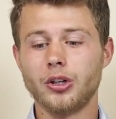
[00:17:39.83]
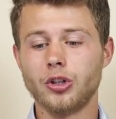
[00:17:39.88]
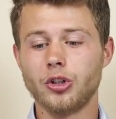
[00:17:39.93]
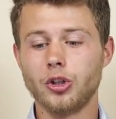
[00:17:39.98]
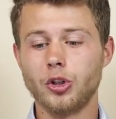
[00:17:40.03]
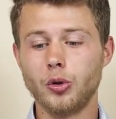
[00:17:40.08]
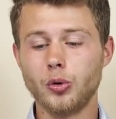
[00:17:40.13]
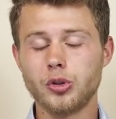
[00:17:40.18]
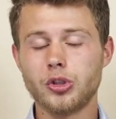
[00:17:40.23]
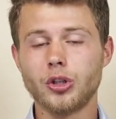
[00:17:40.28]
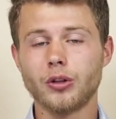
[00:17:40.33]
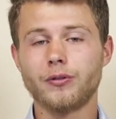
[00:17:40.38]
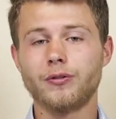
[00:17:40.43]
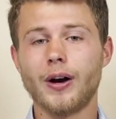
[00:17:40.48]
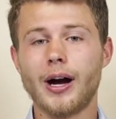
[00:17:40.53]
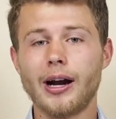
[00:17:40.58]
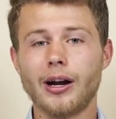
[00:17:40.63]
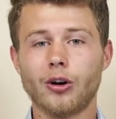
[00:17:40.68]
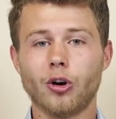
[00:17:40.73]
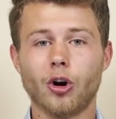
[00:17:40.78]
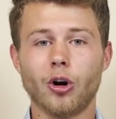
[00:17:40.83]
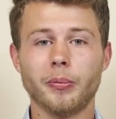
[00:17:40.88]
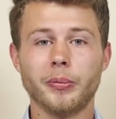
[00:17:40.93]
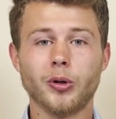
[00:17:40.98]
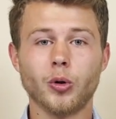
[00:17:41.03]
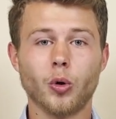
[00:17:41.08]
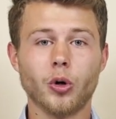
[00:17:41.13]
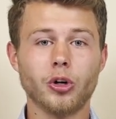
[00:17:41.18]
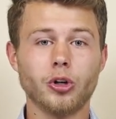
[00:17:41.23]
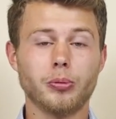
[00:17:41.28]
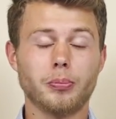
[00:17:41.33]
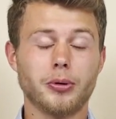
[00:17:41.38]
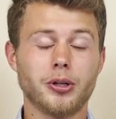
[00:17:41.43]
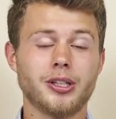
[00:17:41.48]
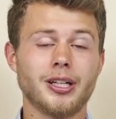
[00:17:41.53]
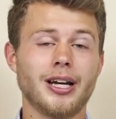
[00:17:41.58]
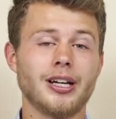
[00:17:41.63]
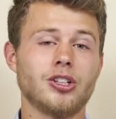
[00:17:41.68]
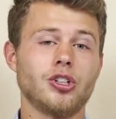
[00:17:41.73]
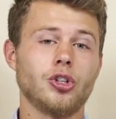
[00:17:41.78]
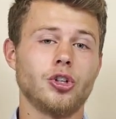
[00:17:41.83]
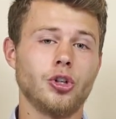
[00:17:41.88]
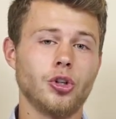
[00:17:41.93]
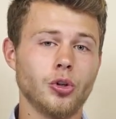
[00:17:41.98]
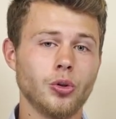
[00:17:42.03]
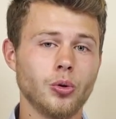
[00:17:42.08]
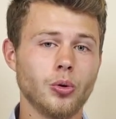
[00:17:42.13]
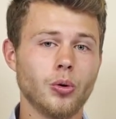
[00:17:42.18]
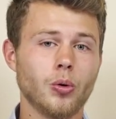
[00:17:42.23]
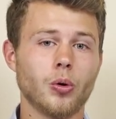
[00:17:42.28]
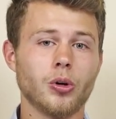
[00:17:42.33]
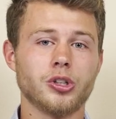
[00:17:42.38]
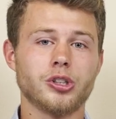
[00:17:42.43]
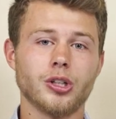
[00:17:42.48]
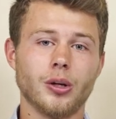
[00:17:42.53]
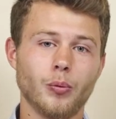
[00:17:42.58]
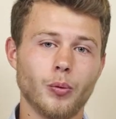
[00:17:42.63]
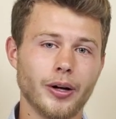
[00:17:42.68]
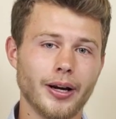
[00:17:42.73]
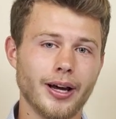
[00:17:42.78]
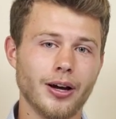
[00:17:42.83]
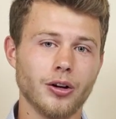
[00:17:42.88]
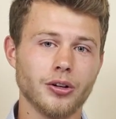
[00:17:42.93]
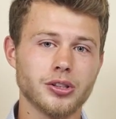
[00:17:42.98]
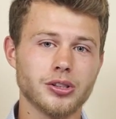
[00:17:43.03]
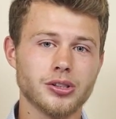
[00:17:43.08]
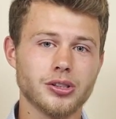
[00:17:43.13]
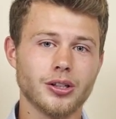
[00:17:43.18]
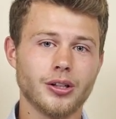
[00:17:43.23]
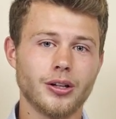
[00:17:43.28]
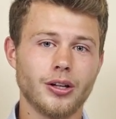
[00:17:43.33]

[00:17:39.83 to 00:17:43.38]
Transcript: use your firearm in order to protect you or someone else,